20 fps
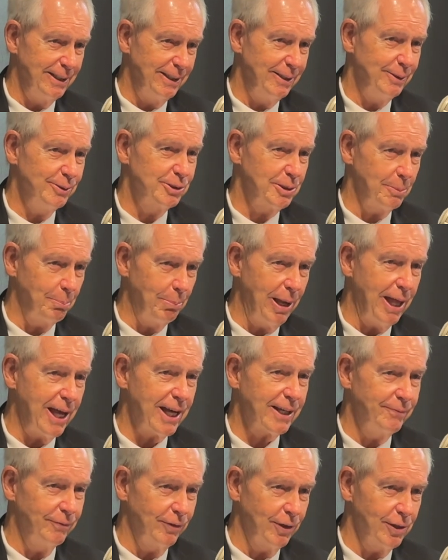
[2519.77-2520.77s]
It was a
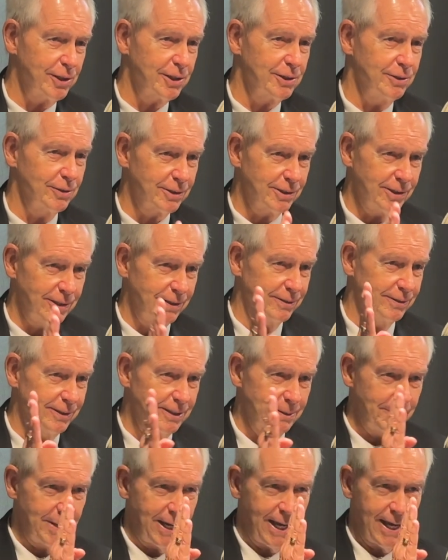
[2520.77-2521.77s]
black vertical curtain
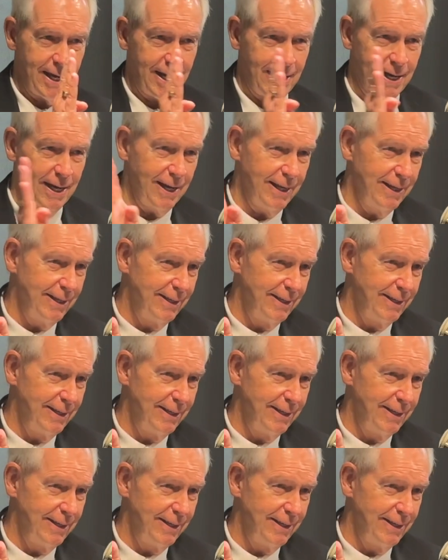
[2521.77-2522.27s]
in my eye,